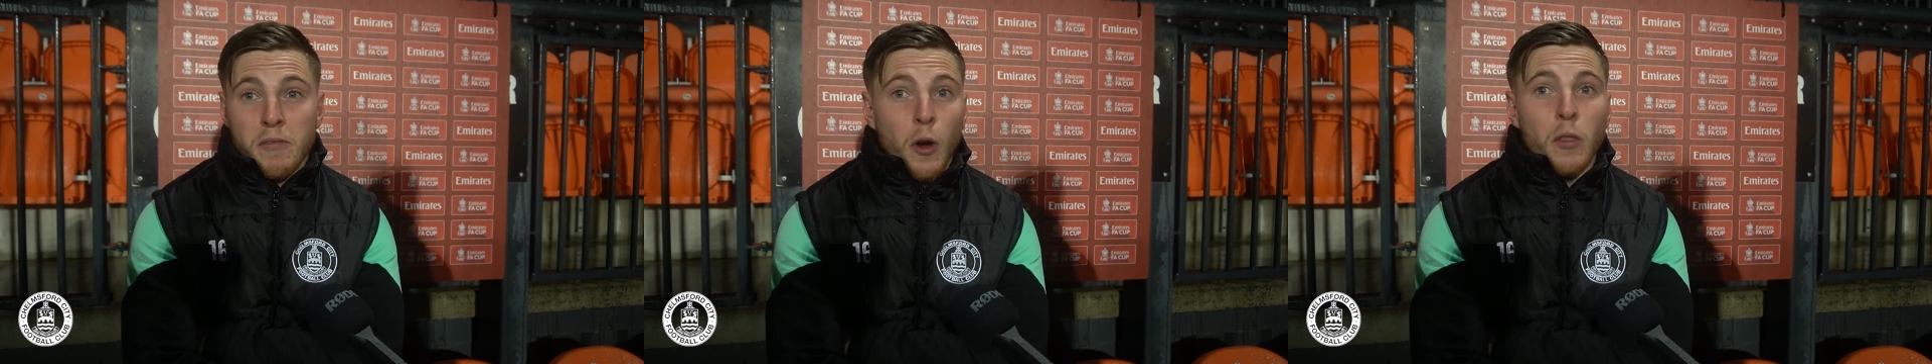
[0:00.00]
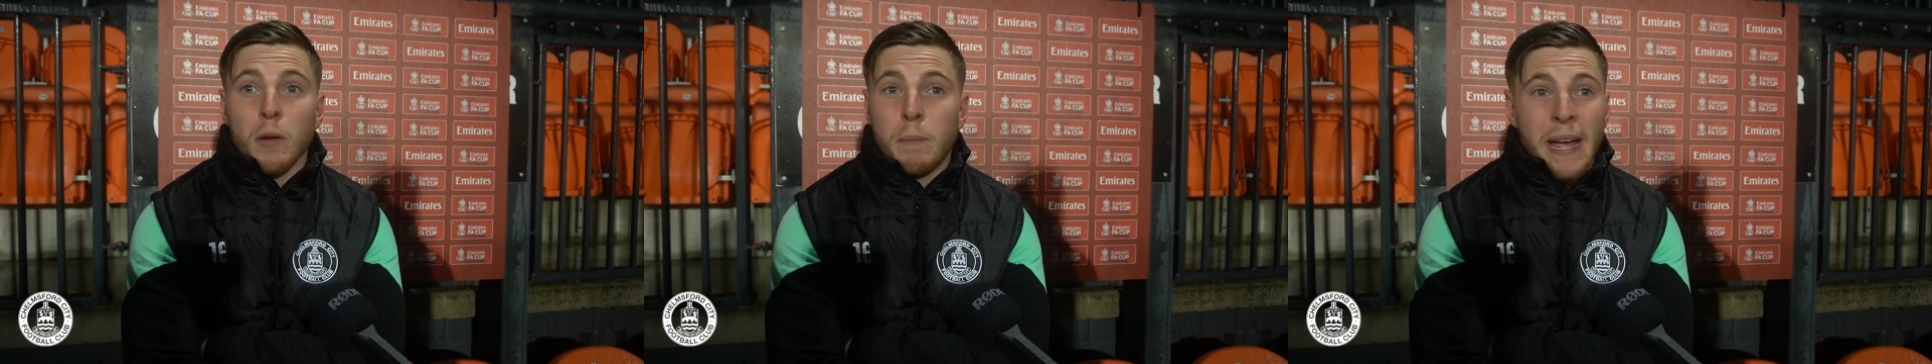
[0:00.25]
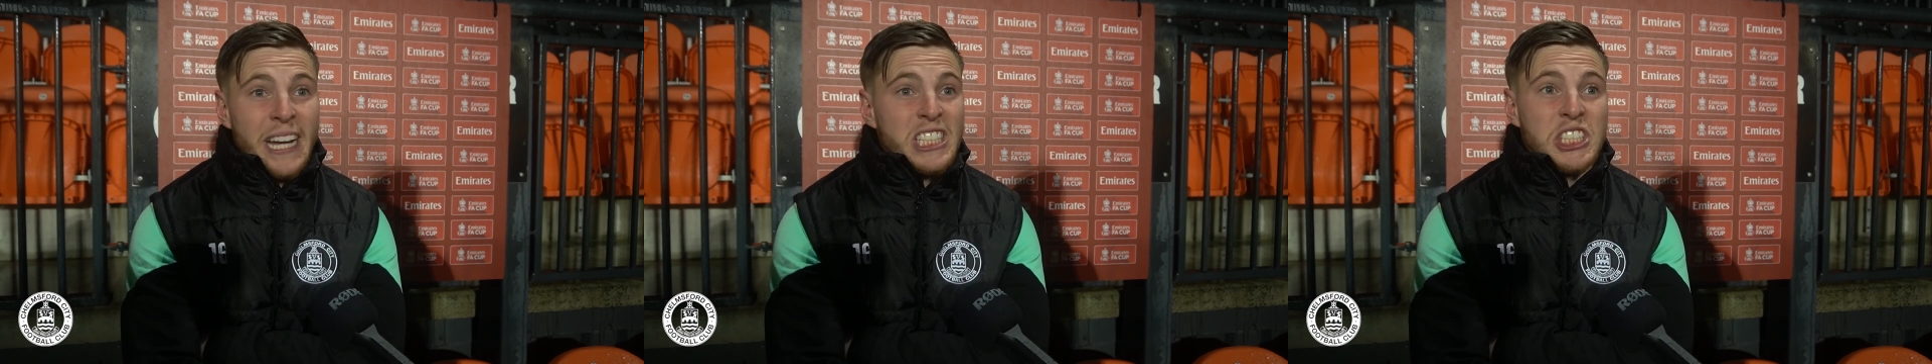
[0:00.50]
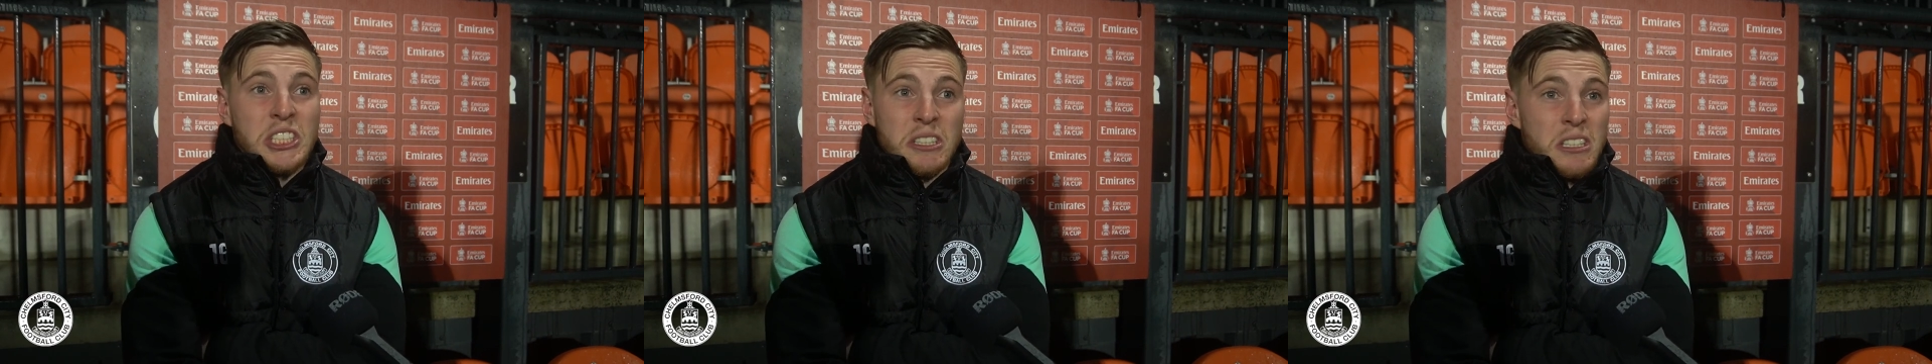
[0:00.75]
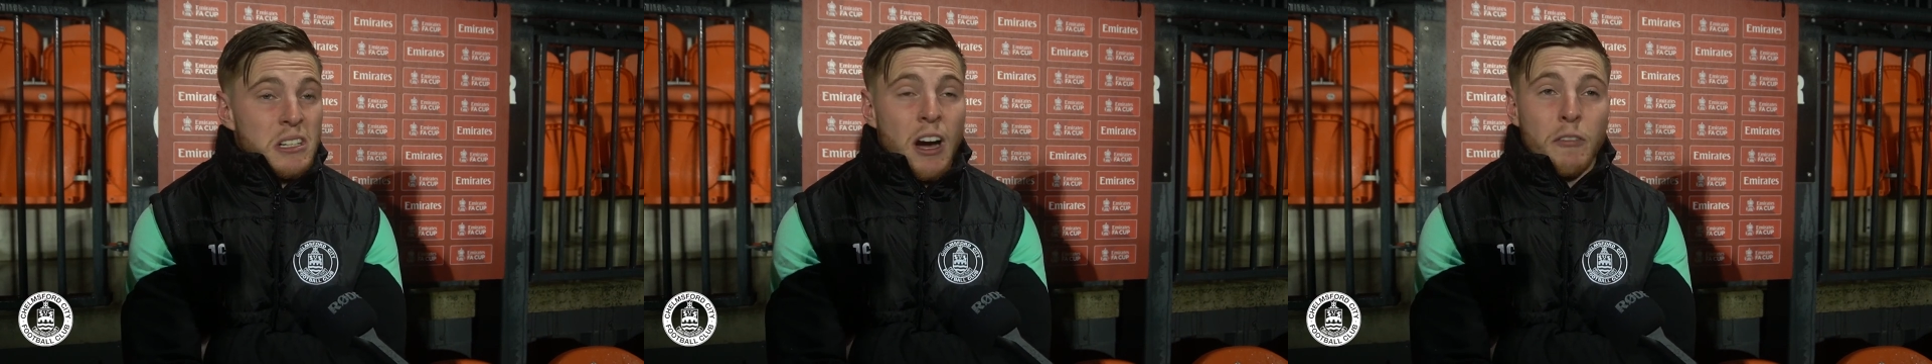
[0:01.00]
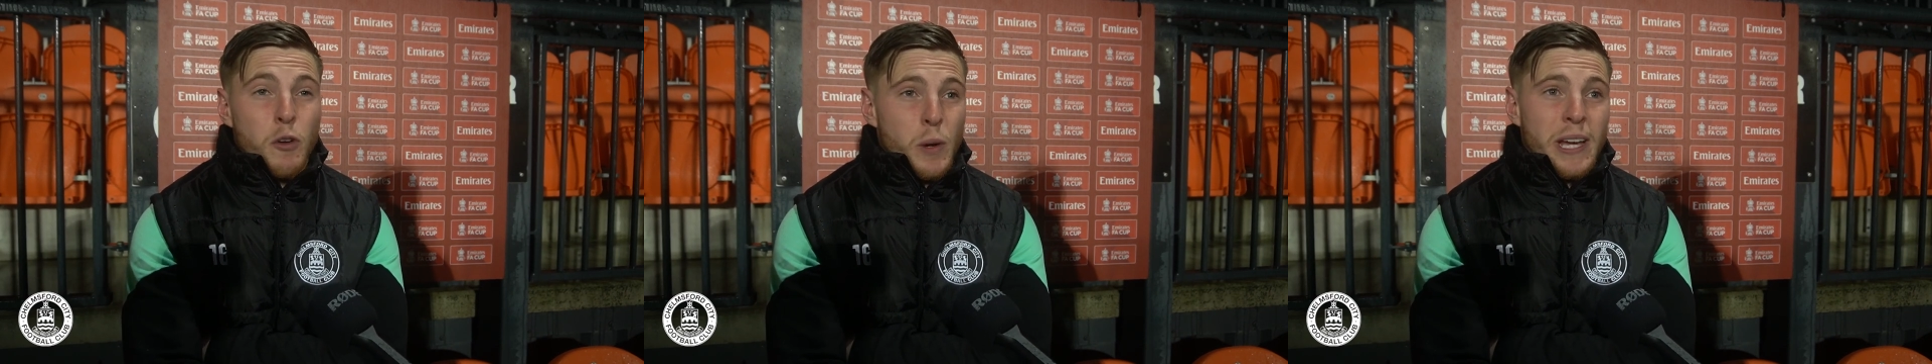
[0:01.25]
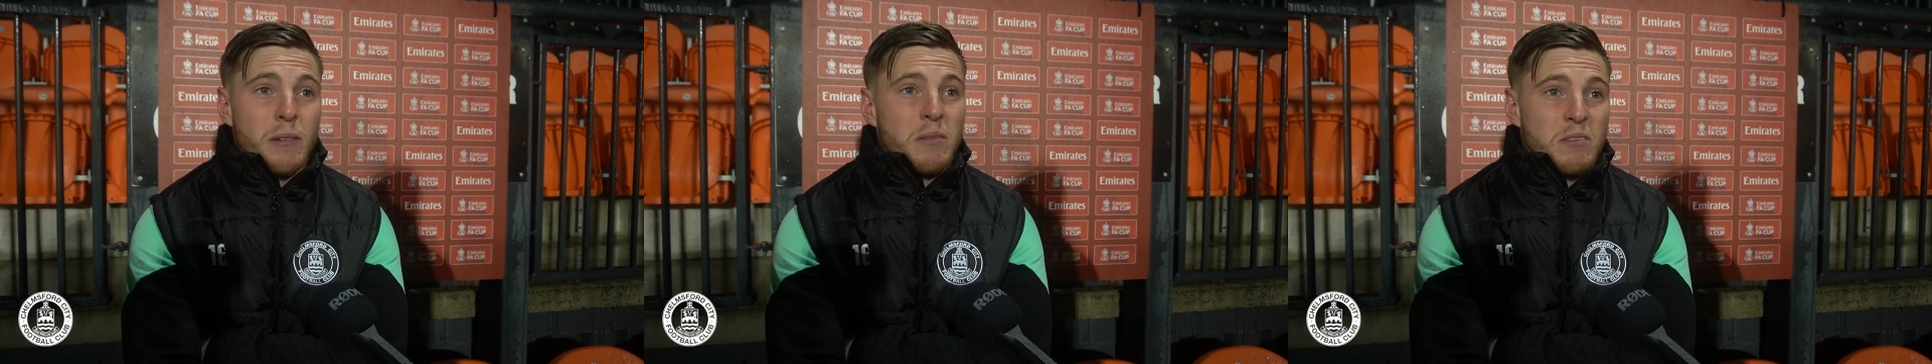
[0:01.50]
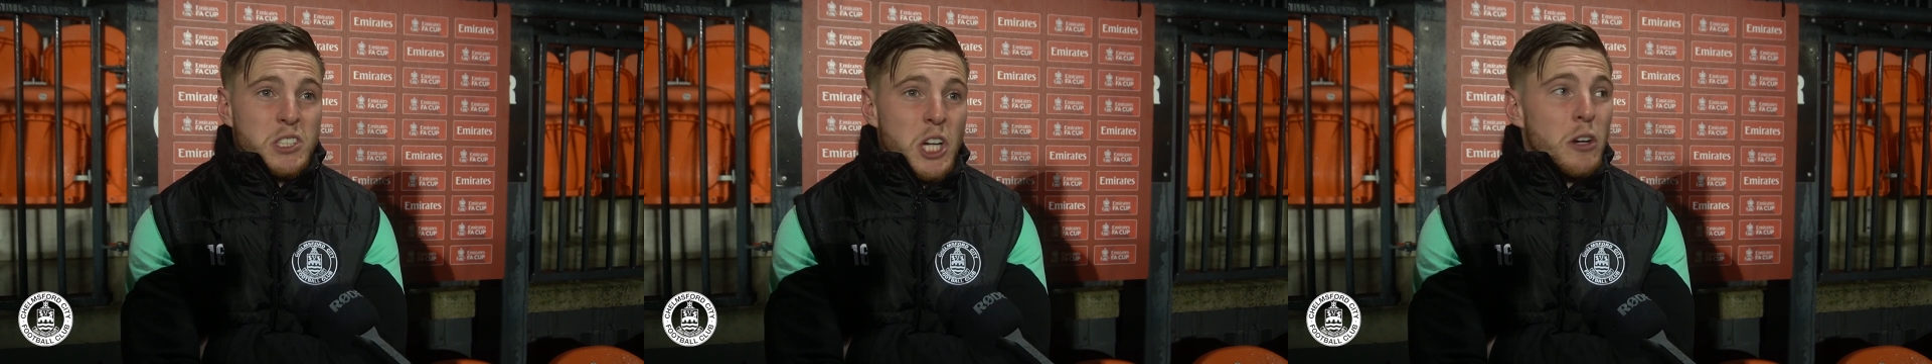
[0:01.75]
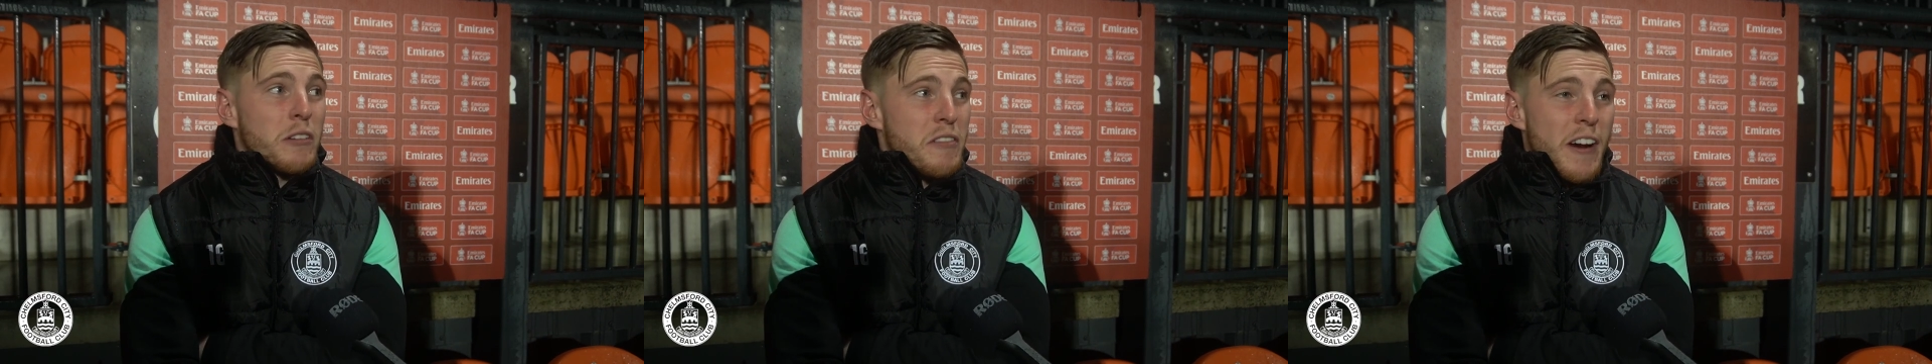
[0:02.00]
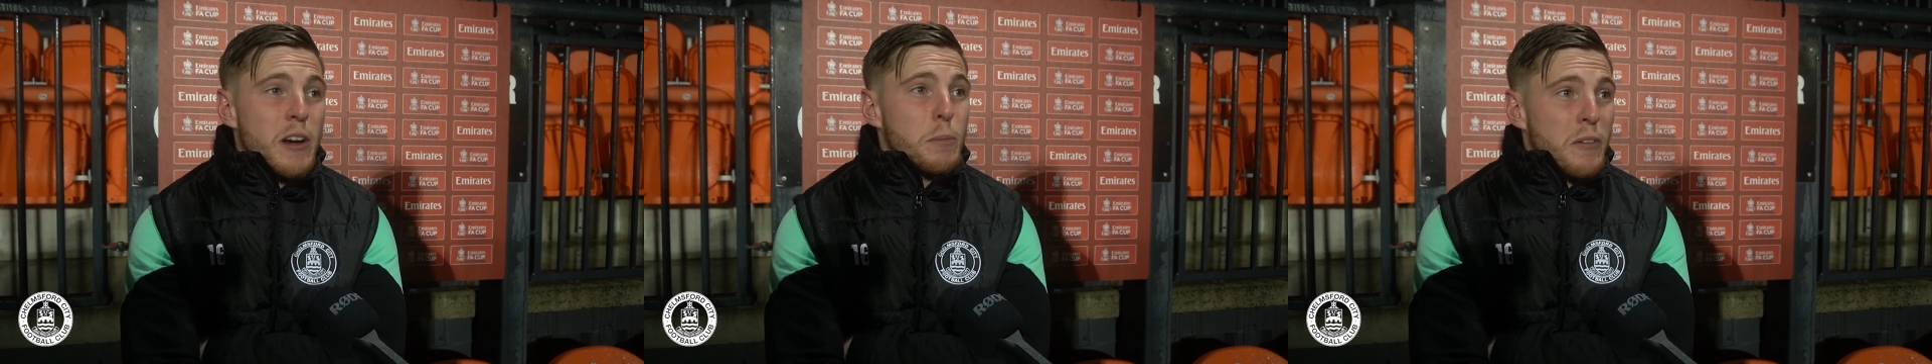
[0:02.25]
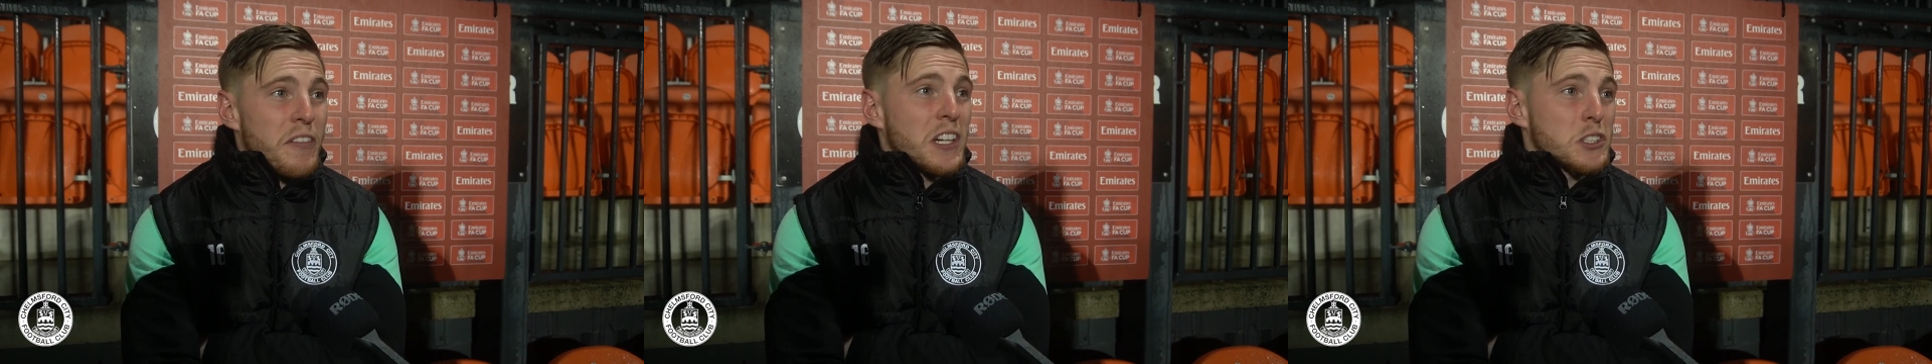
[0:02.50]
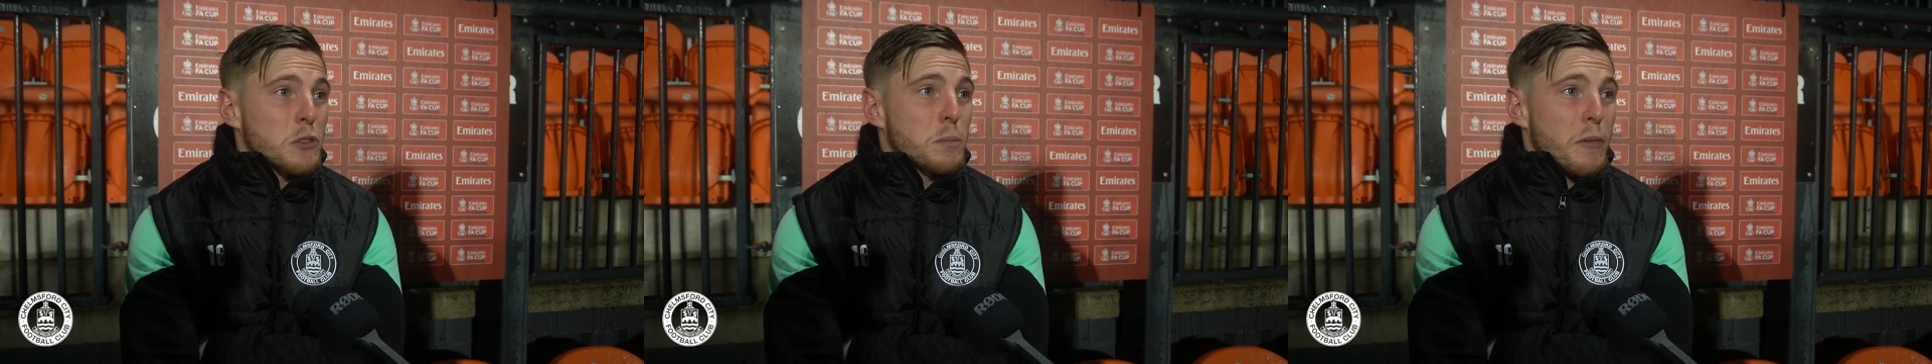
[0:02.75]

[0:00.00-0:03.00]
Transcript: on the pitch, I thought they showed a very professional